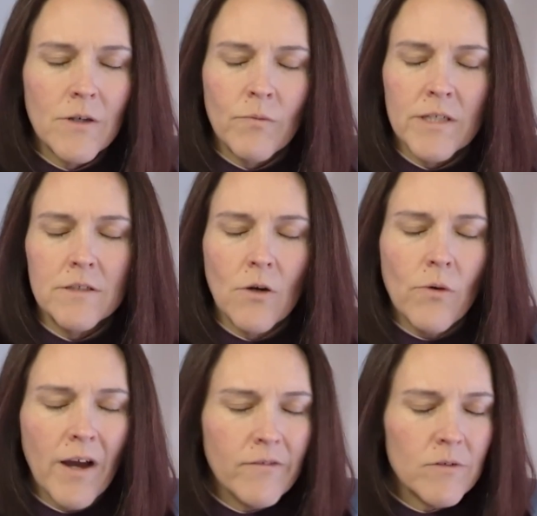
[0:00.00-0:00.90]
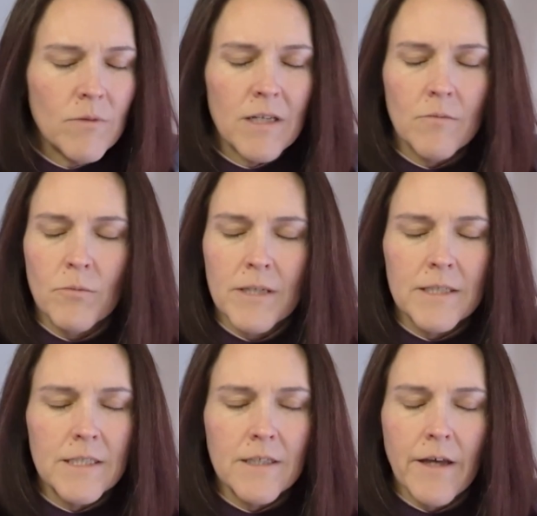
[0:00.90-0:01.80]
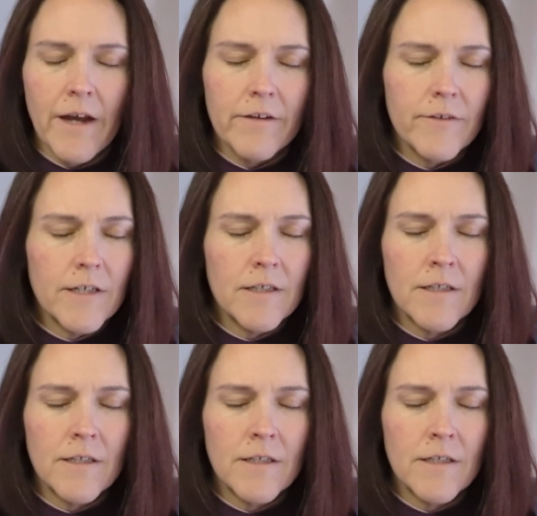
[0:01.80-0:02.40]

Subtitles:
and we don't have to make a big deal out of it.